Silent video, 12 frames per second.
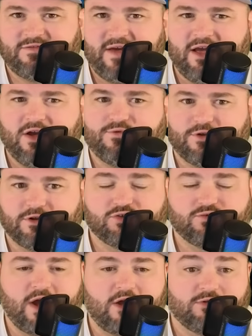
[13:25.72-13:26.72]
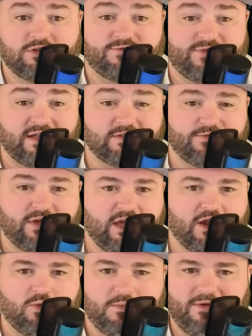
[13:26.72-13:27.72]
angle for Toronto defensively
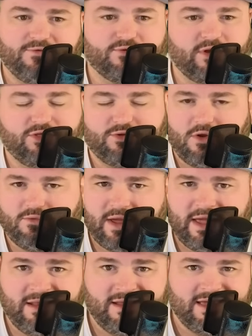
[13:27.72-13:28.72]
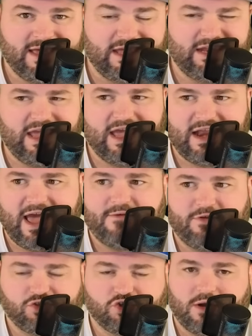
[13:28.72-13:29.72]
here would be free throw rate. Indiana
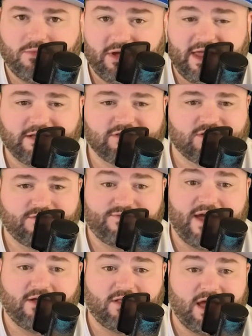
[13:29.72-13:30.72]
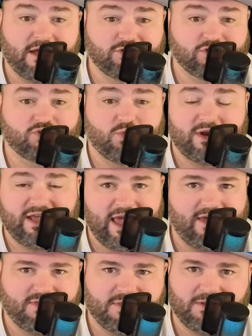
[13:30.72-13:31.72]
having trouble getting to the foul line, just
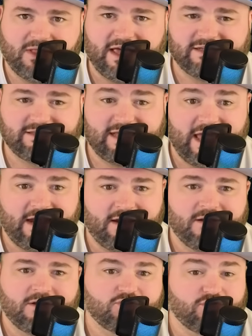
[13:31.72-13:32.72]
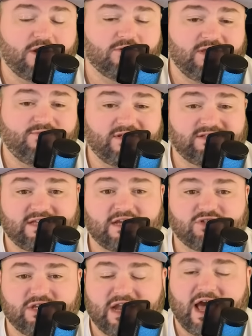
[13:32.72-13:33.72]
28th in the last 10. Toronto defense is
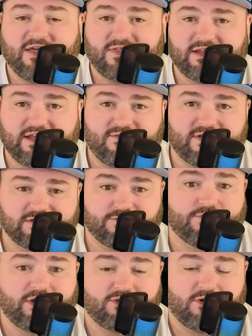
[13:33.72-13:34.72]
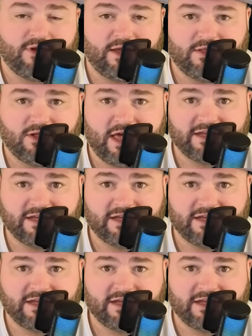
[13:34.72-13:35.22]
actually 9th in defensive free throw rate in the last